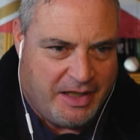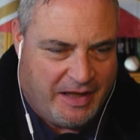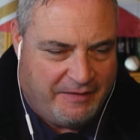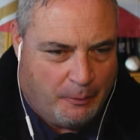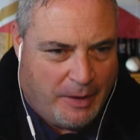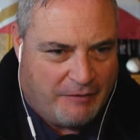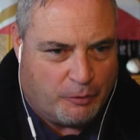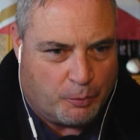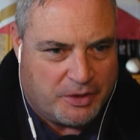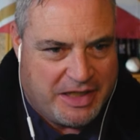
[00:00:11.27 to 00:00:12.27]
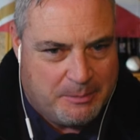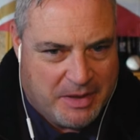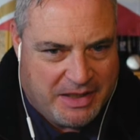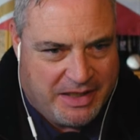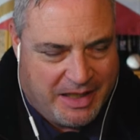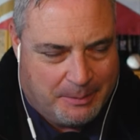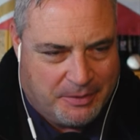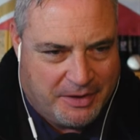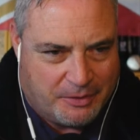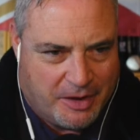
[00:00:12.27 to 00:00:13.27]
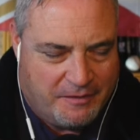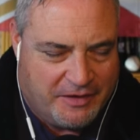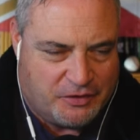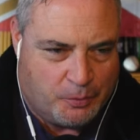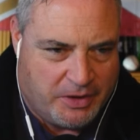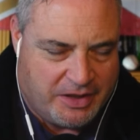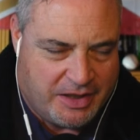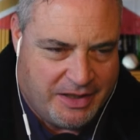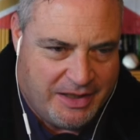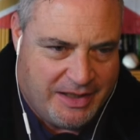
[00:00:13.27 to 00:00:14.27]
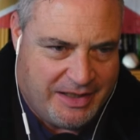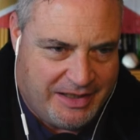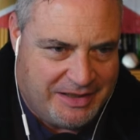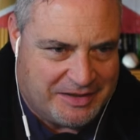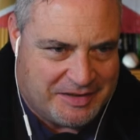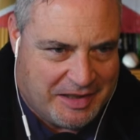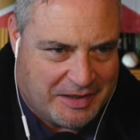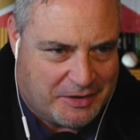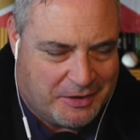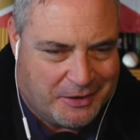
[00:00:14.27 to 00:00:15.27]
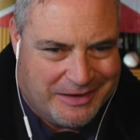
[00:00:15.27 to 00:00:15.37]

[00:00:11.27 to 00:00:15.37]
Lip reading: and then we'll have a rookie mini camp later on this week in Santa Clara.